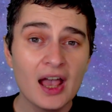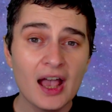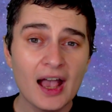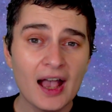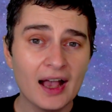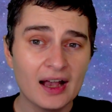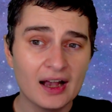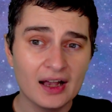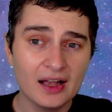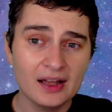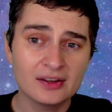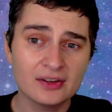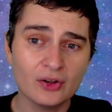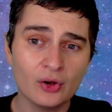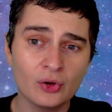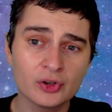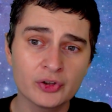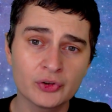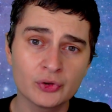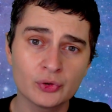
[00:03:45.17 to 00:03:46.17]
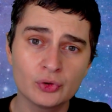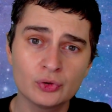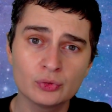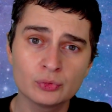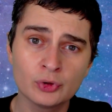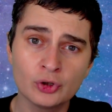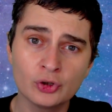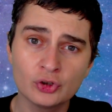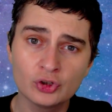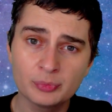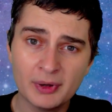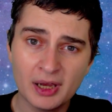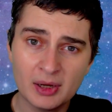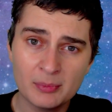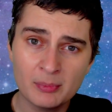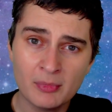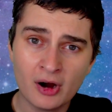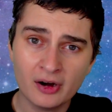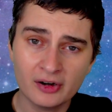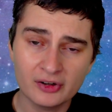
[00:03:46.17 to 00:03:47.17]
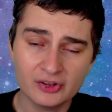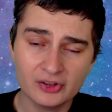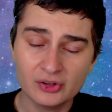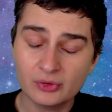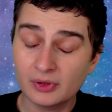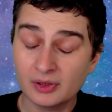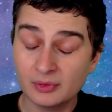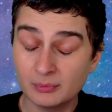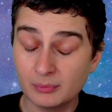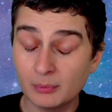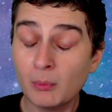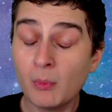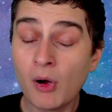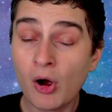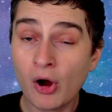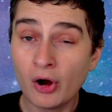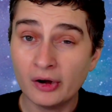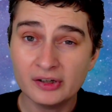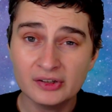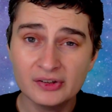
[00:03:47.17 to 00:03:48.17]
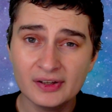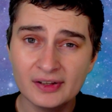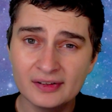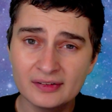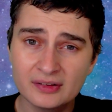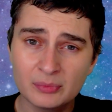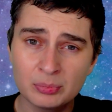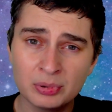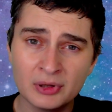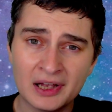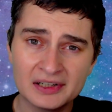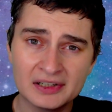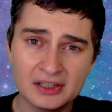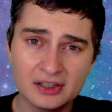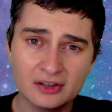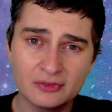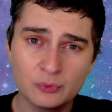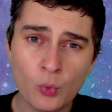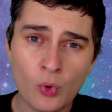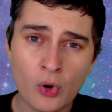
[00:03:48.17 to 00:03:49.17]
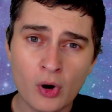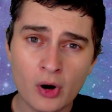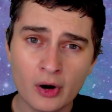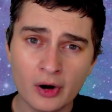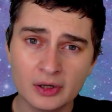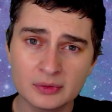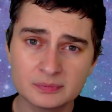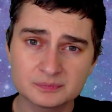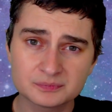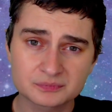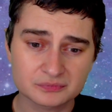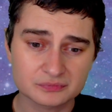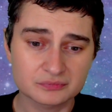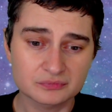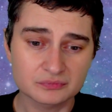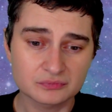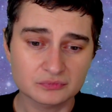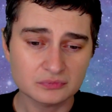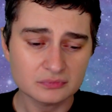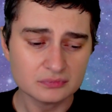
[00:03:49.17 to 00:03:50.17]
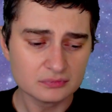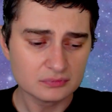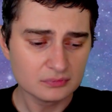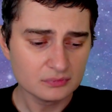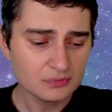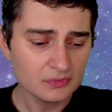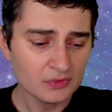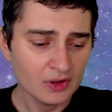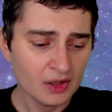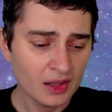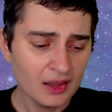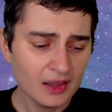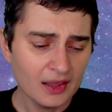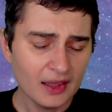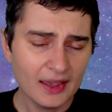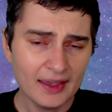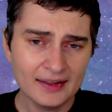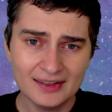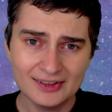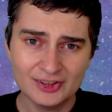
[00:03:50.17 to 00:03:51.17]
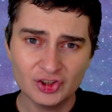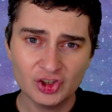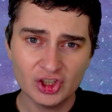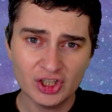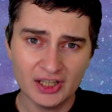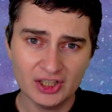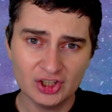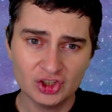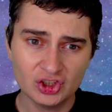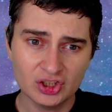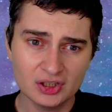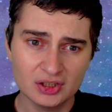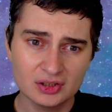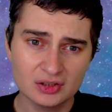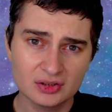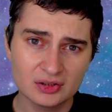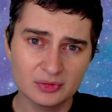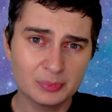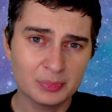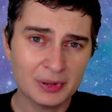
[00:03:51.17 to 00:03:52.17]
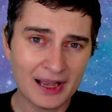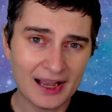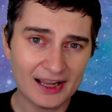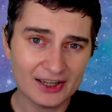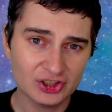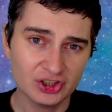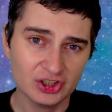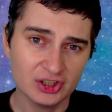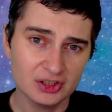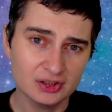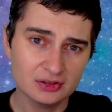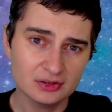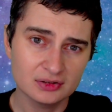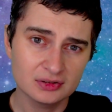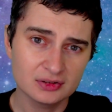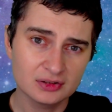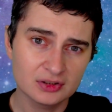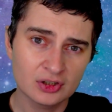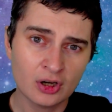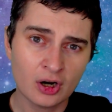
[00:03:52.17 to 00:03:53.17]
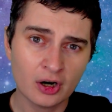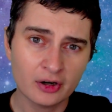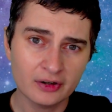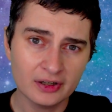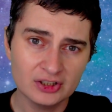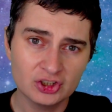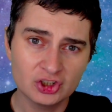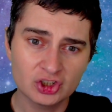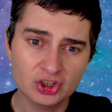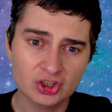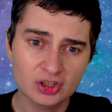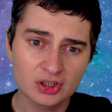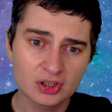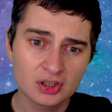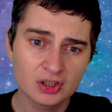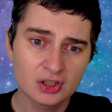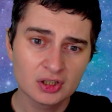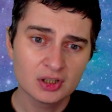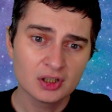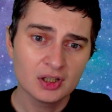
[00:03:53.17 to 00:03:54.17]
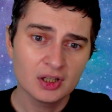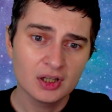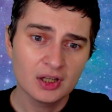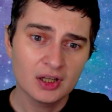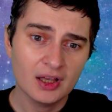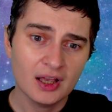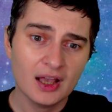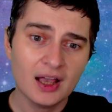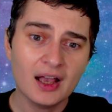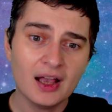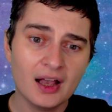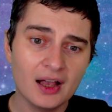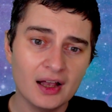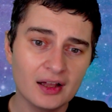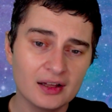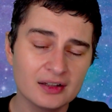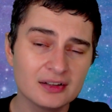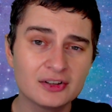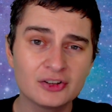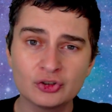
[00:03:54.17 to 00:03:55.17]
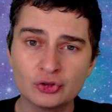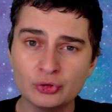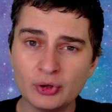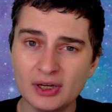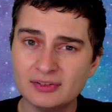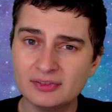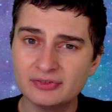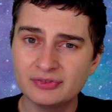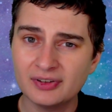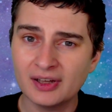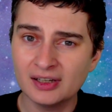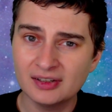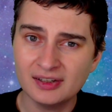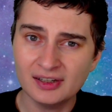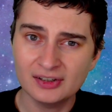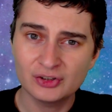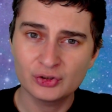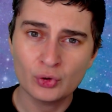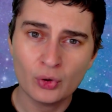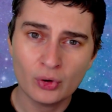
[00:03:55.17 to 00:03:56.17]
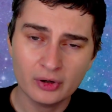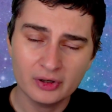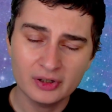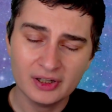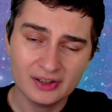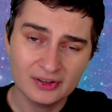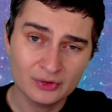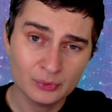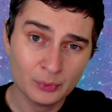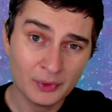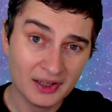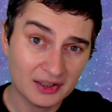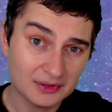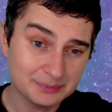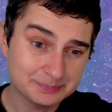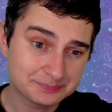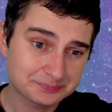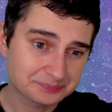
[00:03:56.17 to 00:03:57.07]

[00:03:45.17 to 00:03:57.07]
It's also ruled by Mars. Mars is the planet of war, initiation, passion, courage, and strife and discord as well.